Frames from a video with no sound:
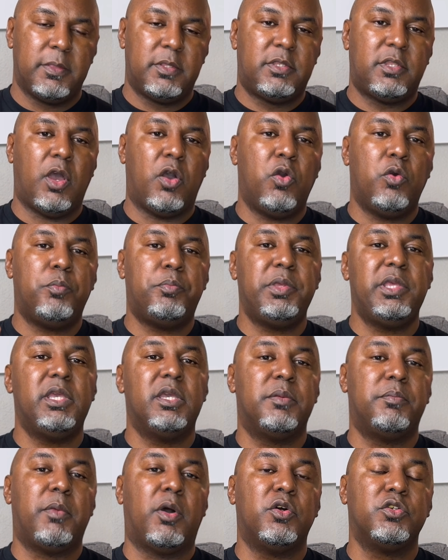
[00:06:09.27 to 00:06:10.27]
don't be
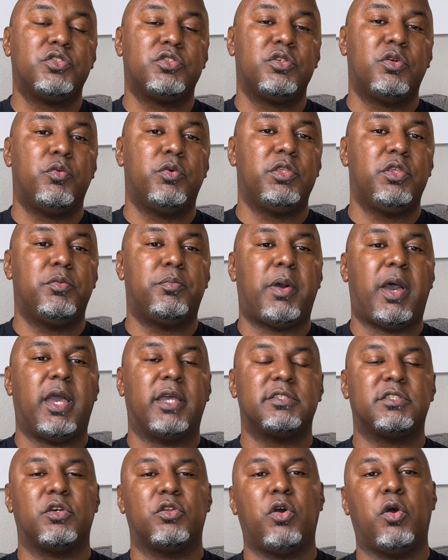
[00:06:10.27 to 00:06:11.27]
emotional when you buy.
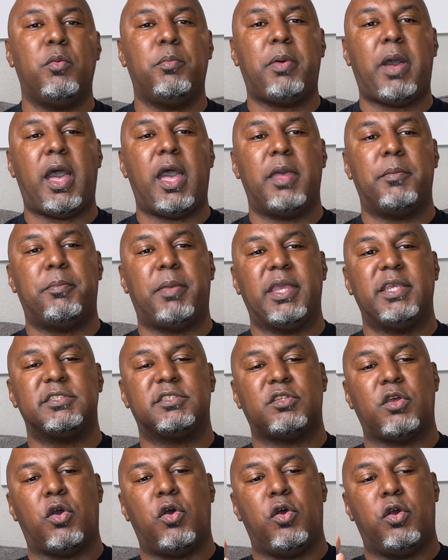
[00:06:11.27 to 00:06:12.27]
So don't buy
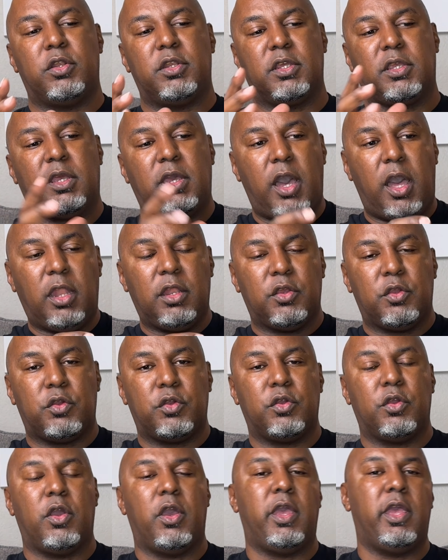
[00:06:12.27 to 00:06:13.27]
based on the
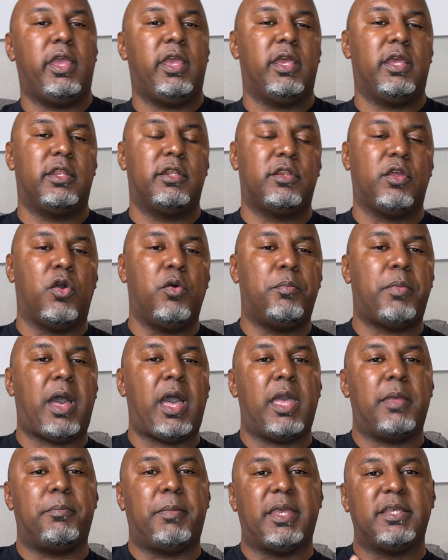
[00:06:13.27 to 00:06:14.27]
color, and don't
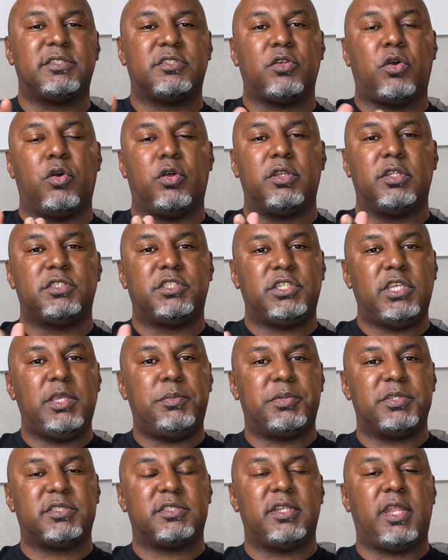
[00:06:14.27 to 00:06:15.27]
buy based on the
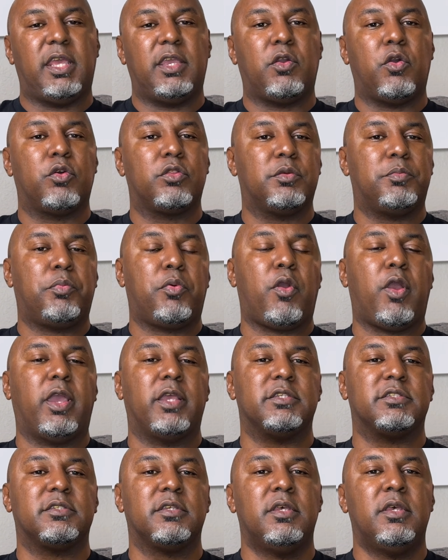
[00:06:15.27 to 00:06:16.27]
cheapest snake or the
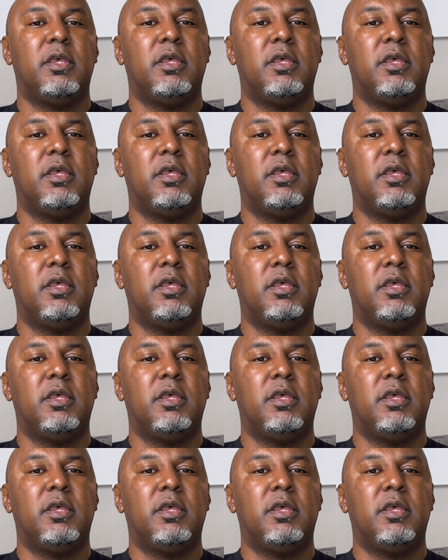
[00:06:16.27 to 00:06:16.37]
price.